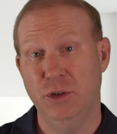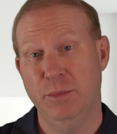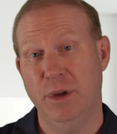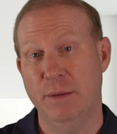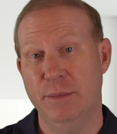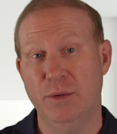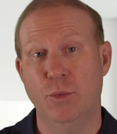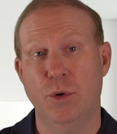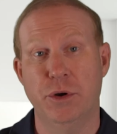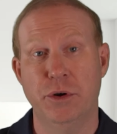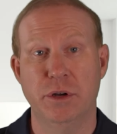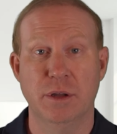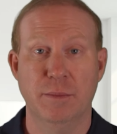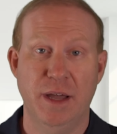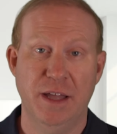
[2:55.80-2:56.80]
You may have been
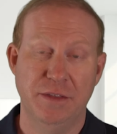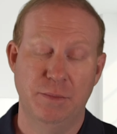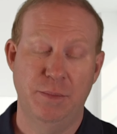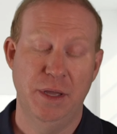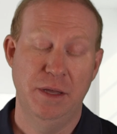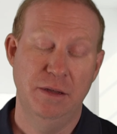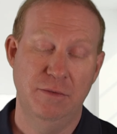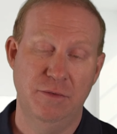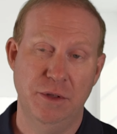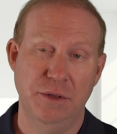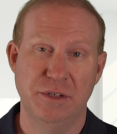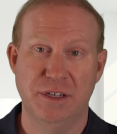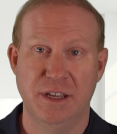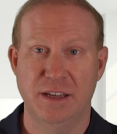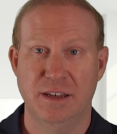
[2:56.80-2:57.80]
wondering about the pending real
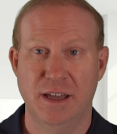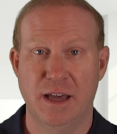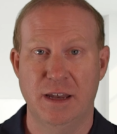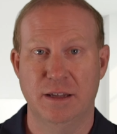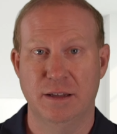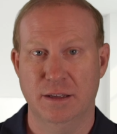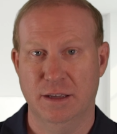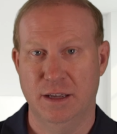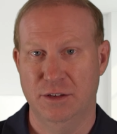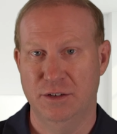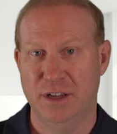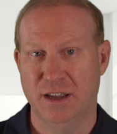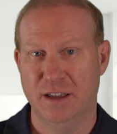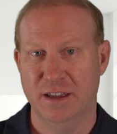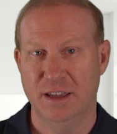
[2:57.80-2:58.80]
estate data. Can you
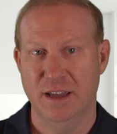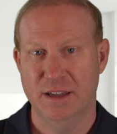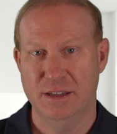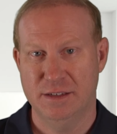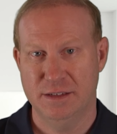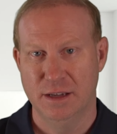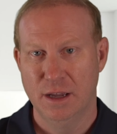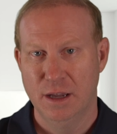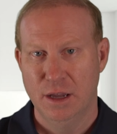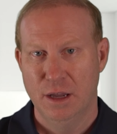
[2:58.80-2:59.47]
take a guess?